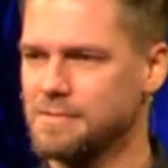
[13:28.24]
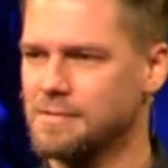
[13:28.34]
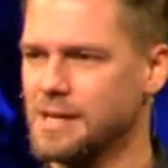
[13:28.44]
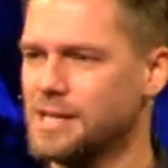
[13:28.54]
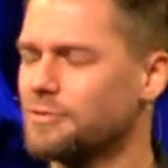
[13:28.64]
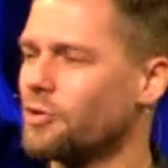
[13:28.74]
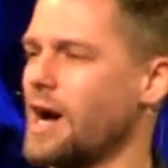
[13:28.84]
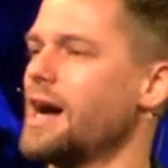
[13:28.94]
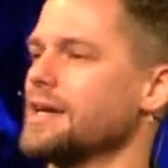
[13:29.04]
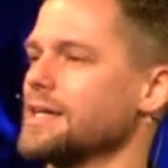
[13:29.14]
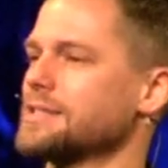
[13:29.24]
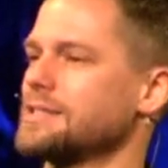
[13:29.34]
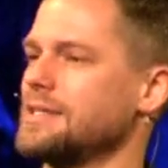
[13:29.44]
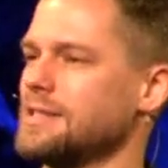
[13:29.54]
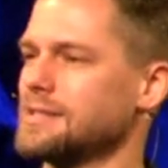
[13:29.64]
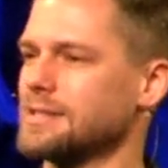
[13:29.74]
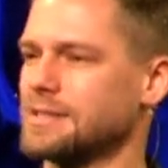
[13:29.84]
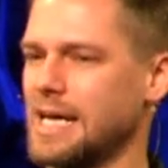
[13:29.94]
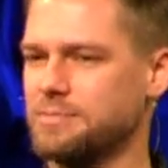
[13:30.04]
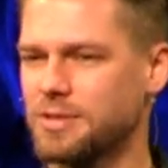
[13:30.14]
And if we're honest, these
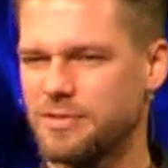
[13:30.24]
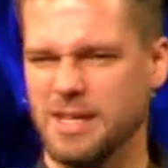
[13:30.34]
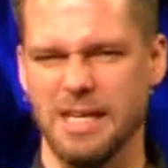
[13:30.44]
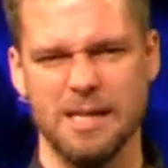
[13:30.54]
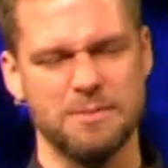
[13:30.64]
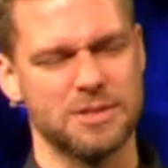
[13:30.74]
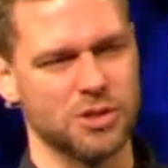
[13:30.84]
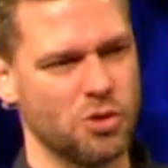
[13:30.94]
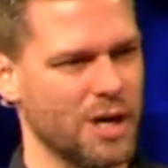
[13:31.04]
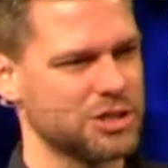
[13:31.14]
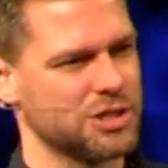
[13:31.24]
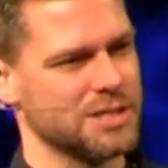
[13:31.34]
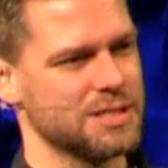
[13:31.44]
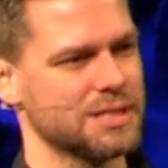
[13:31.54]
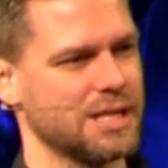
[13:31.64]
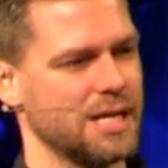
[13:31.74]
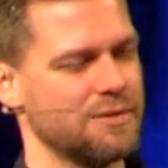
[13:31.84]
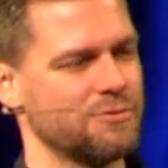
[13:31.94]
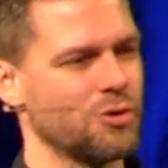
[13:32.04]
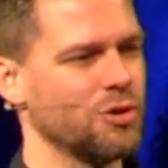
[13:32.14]
types of themes and questions kind
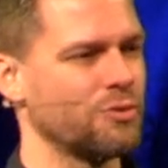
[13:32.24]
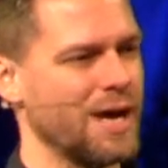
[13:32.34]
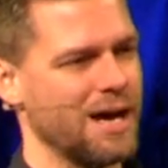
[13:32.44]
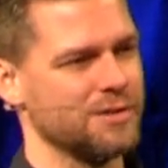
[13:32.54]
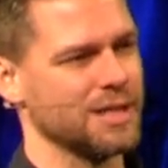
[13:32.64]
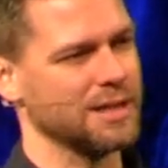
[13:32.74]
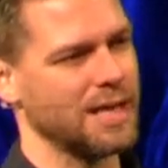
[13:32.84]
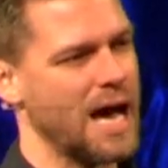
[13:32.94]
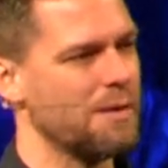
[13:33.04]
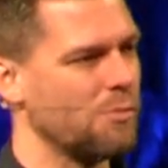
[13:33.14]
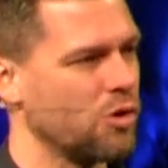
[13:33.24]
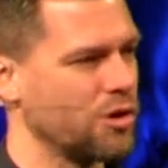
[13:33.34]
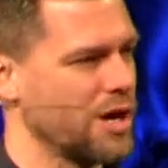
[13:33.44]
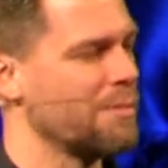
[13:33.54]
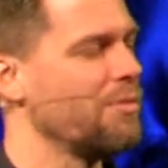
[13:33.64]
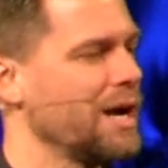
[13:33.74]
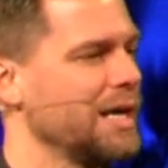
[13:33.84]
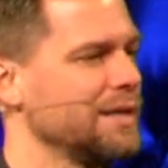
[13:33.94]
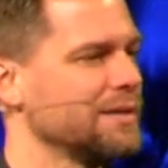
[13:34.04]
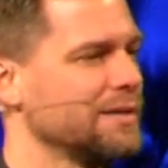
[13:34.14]
of roll around a lot more in our
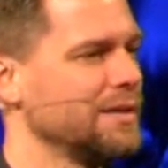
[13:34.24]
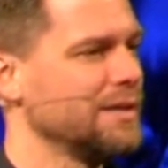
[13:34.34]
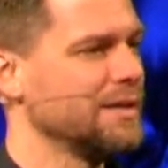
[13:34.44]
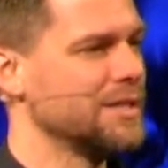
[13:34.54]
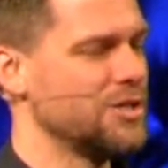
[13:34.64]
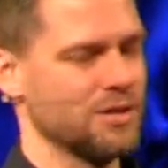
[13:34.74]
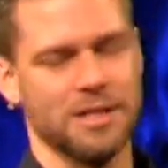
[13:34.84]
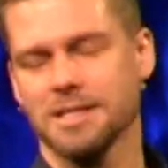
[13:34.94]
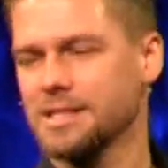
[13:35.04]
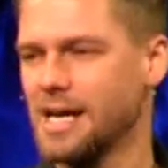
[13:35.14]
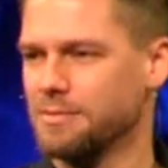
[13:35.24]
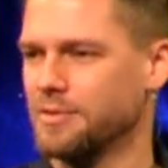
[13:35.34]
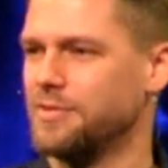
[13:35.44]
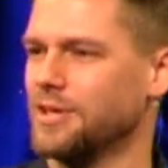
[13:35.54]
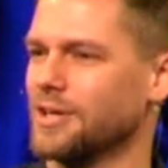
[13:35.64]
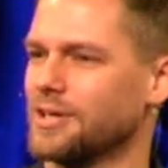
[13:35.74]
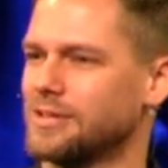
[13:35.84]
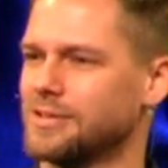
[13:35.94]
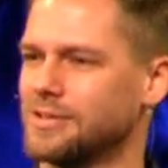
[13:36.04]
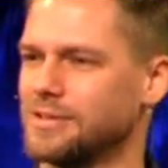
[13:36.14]
brain during this time of year,
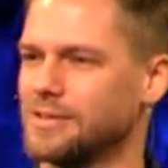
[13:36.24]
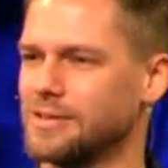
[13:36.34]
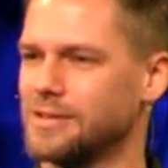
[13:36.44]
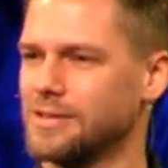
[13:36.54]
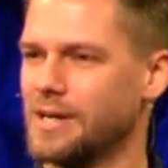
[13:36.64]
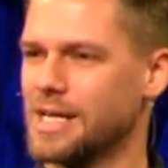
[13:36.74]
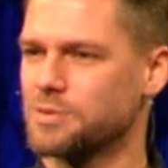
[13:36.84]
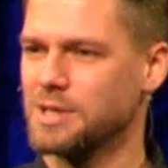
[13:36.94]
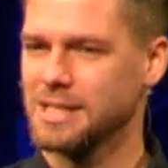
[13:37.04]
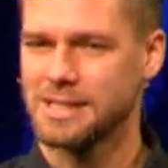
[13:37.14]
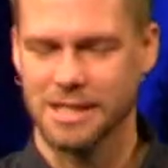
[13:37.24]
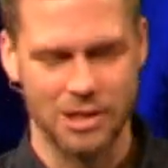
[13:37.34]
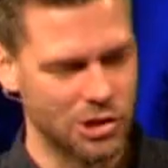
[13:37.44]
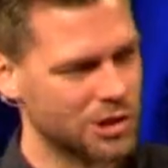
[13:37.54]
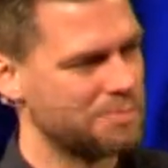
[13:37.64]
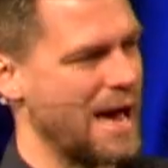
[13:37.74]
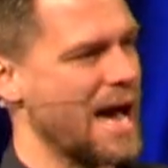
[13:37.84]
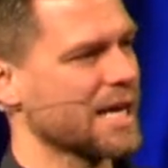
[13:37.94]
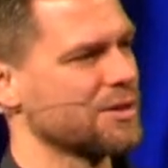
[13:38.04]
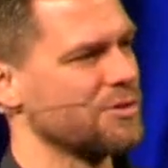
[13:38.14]
as we tend to look
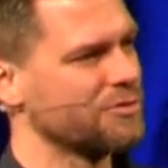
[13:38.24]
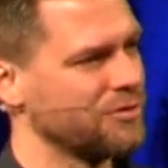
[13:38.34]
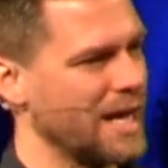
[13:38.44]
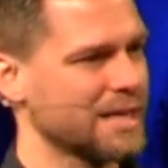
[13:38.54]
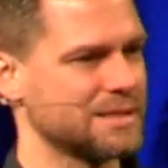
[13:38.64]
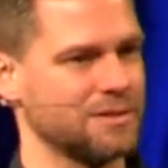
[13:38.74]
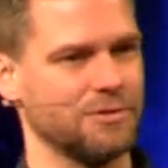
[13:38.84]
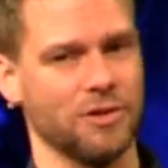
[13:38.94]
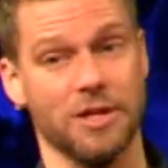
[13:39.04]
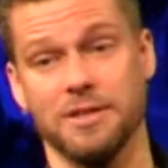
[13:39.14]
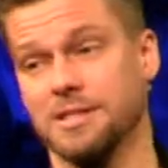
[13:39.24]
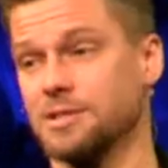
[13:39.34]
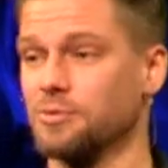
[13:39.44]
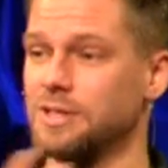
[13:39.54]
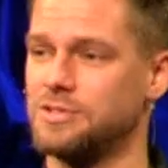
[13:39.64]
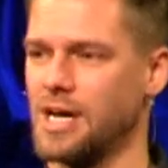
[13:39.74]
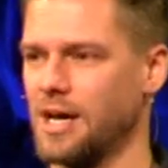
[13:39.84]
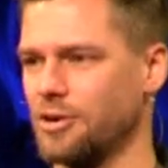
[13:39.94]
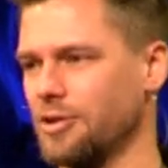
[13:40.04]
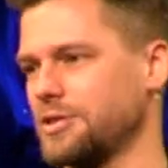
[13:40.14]
back and reflect over the things that we've
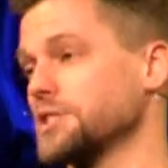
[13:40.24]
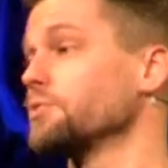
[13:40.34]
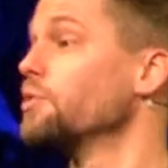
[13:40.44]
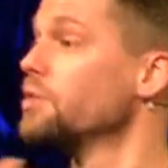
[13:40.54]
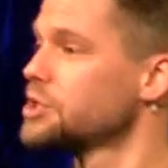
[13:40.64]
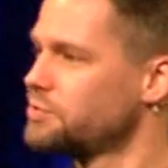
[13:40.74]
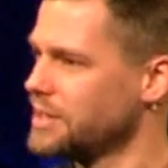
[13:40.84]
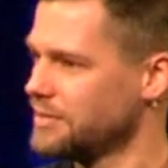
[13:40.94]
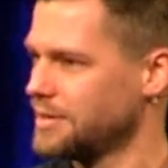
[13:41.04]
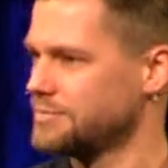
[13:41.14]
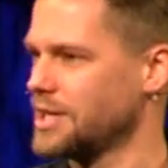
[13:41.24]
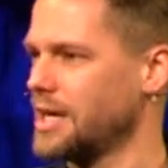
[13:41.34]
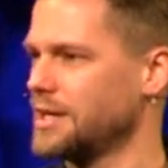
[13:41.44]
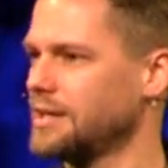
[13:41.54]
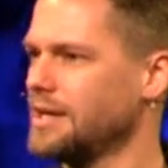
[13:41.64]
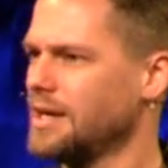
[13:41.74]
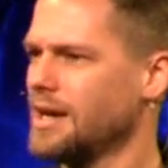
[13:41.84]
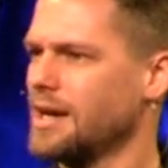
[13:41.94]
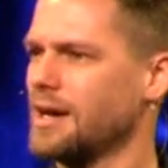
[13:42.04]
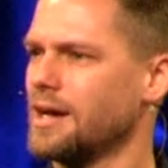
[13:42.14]
done or the things that we wish we would have done.
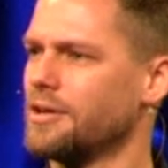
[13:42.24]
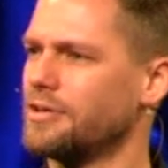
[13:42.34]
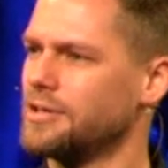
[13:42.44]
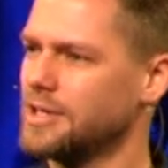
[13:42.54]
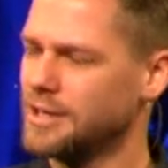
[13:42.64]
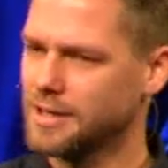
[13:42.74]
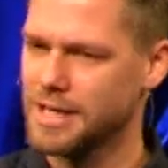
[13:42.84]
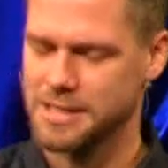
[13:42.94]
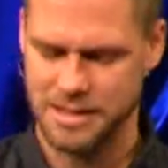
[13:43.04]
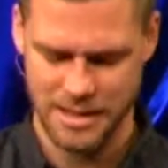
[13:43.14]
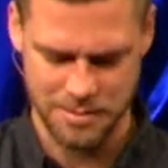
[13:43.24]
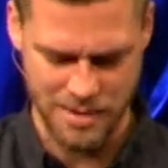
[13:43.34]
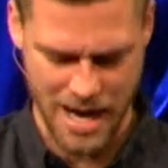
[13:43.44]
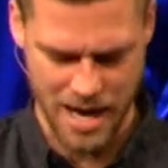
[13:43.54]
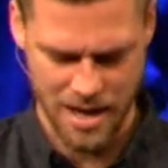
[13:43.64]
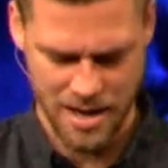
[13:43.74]
Another year has ticked by.